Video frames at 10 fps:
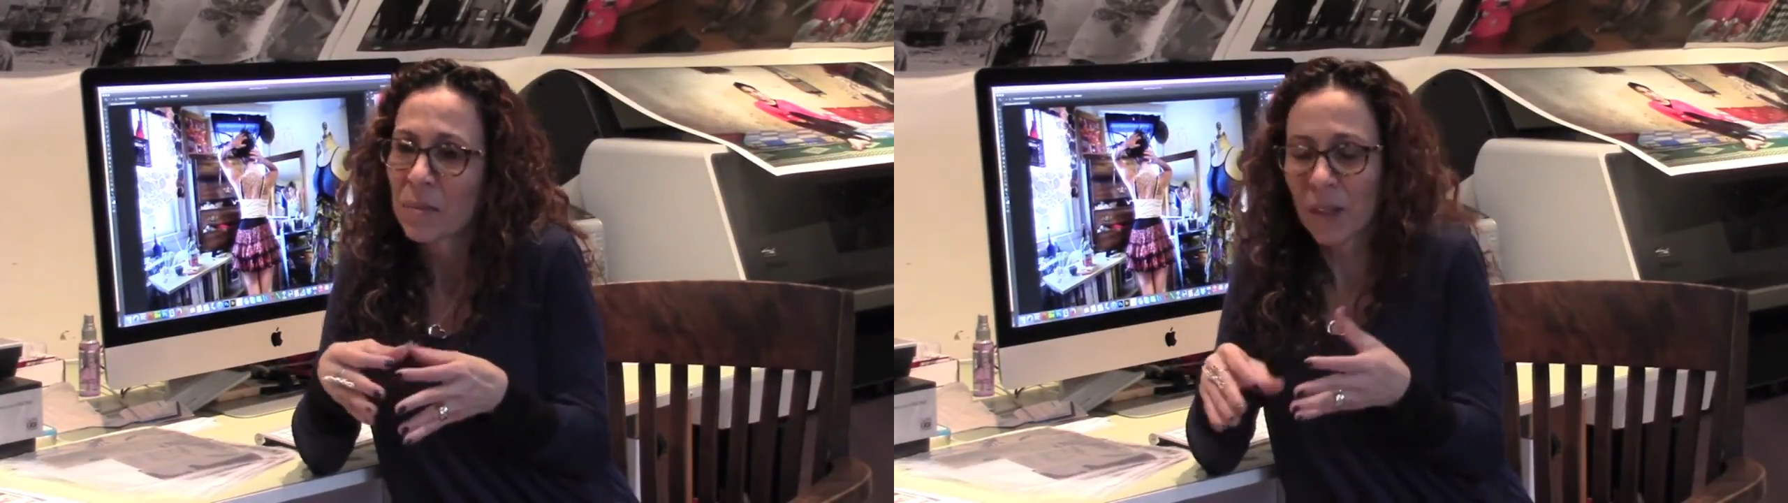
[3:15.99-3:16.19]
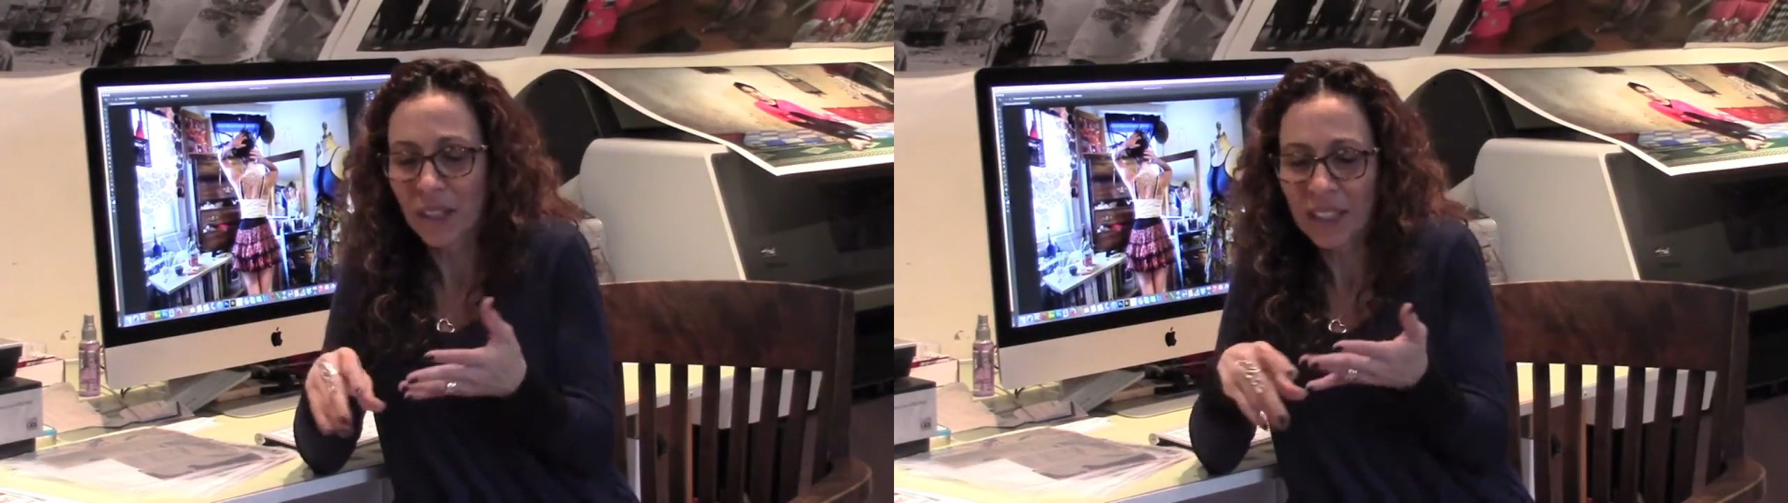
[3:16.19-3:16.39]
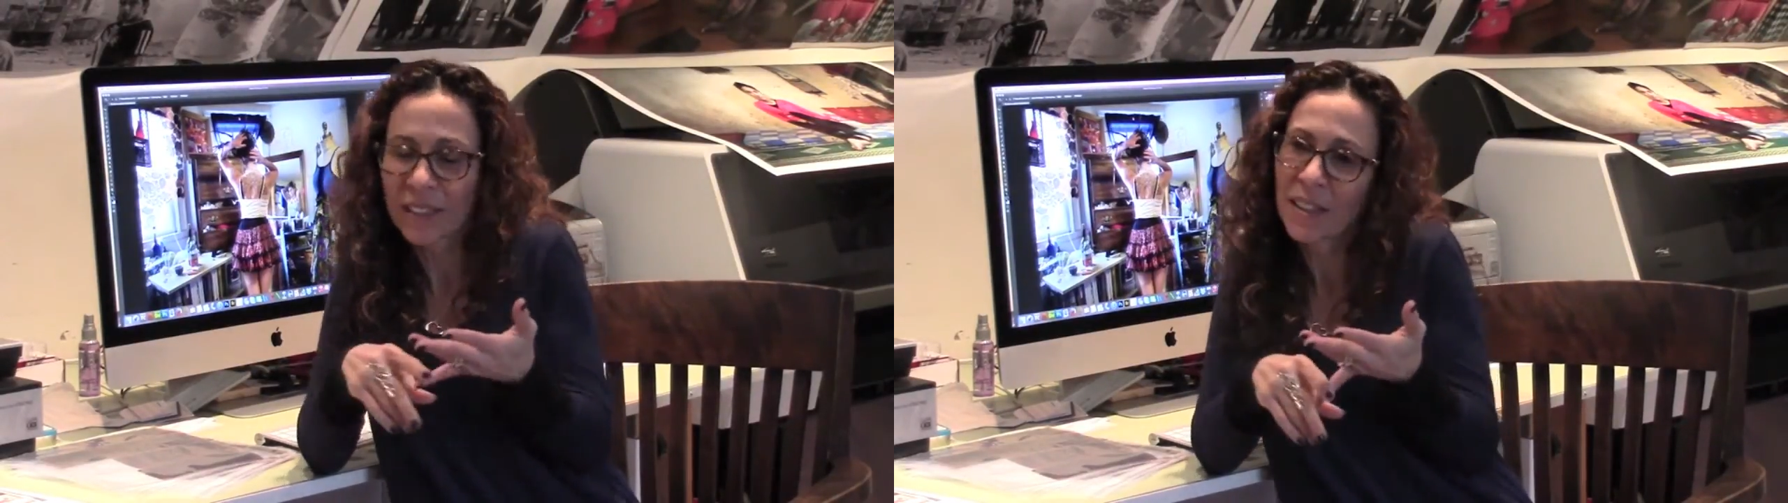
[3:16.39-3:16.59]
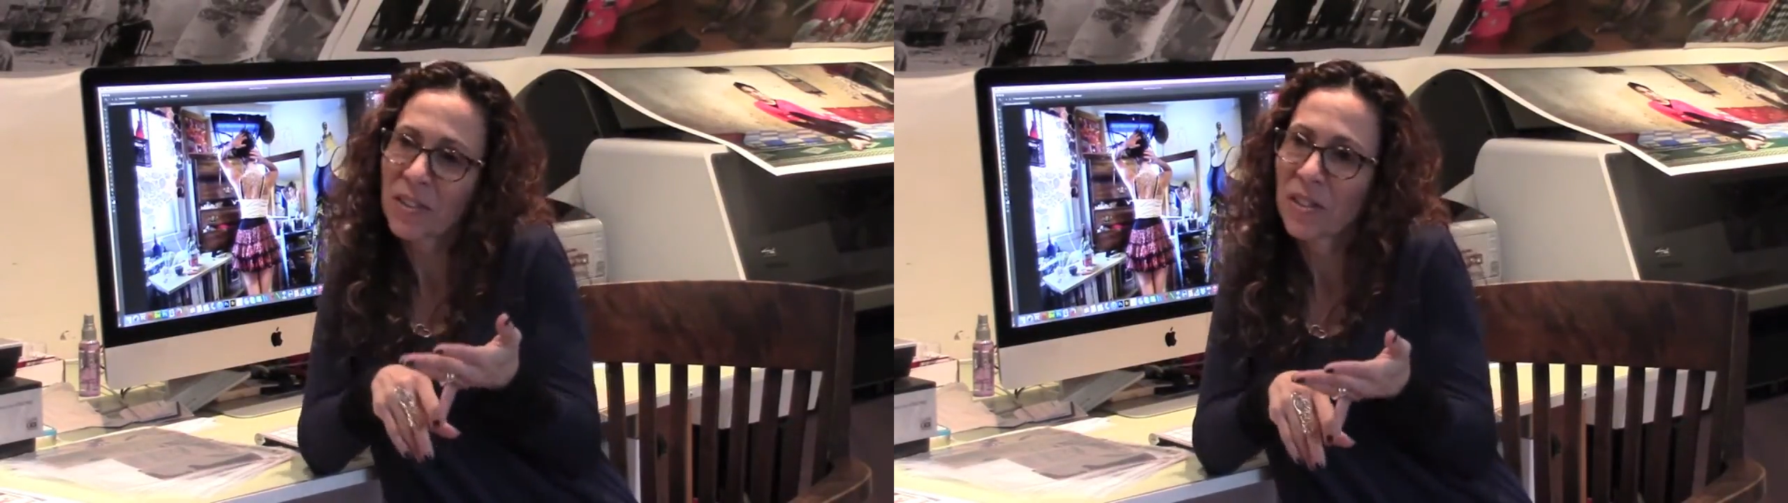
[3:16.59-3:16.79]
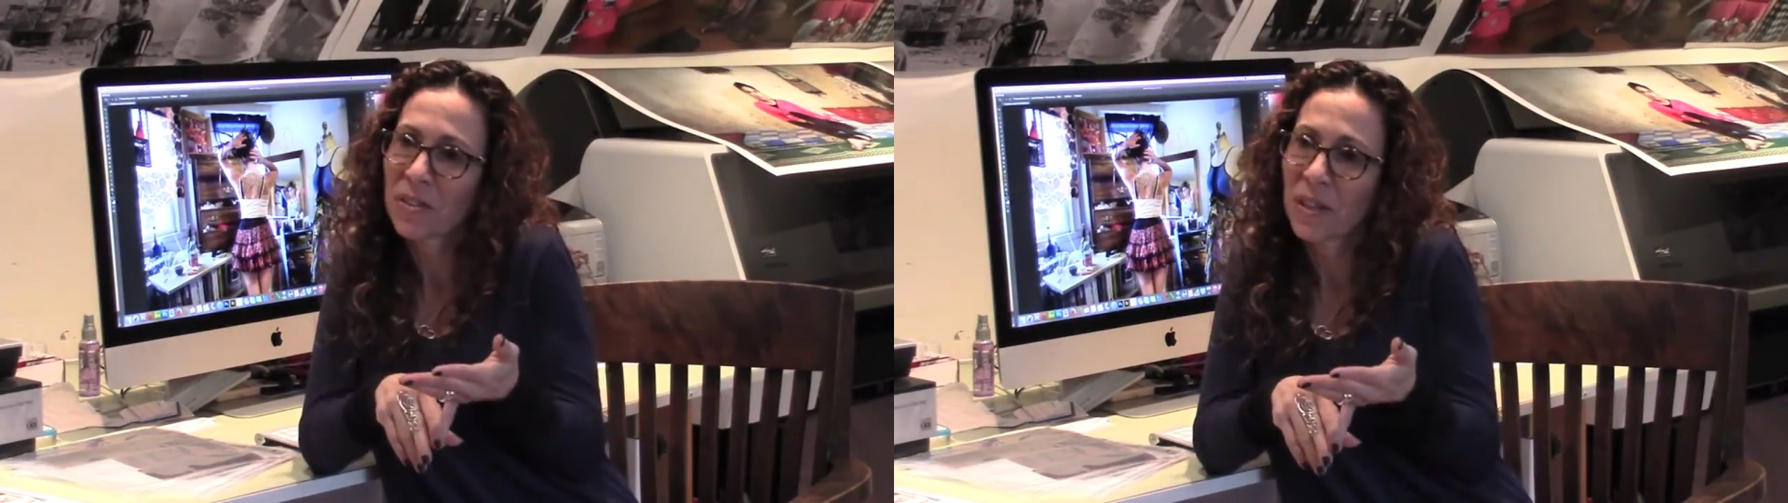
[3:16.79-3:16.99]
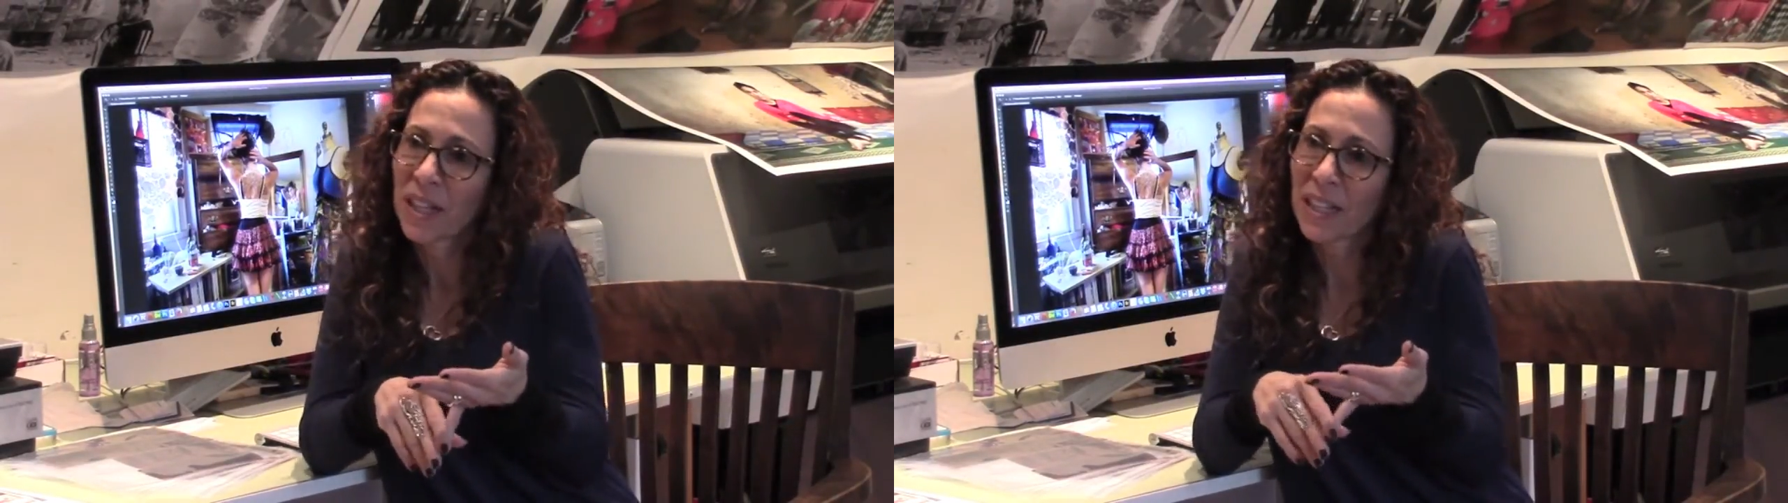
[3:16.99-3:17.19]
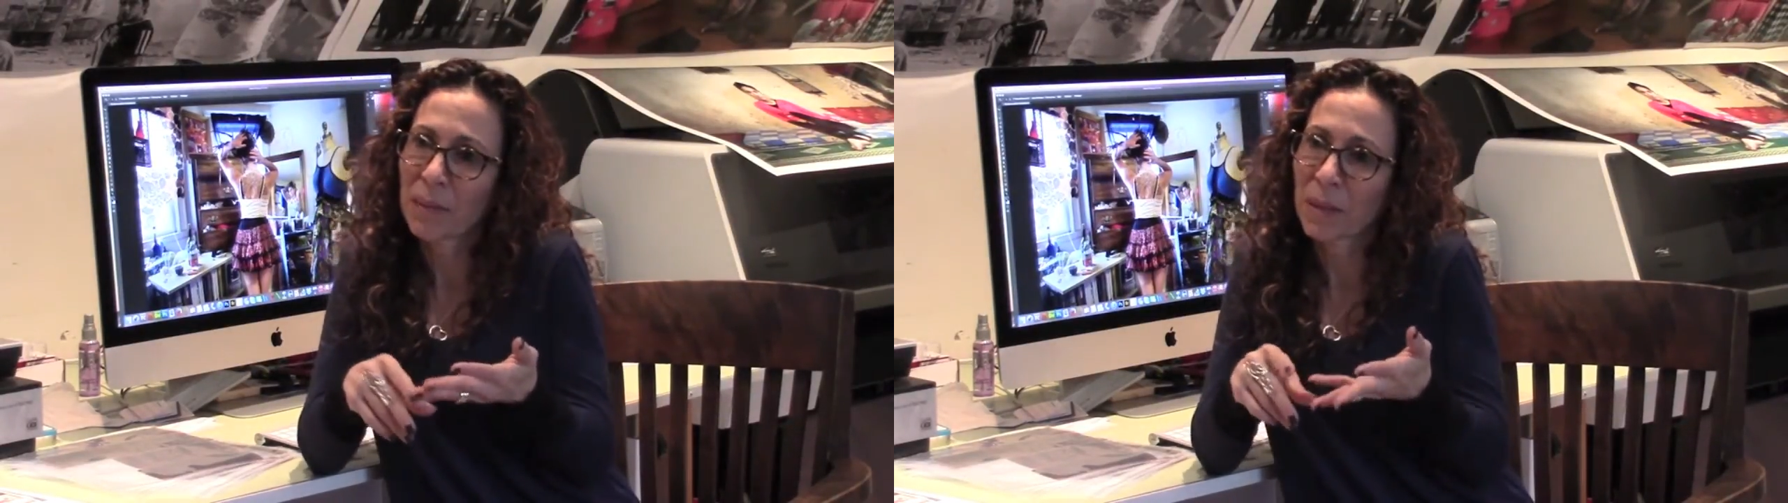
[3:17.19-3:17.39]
My architectural training,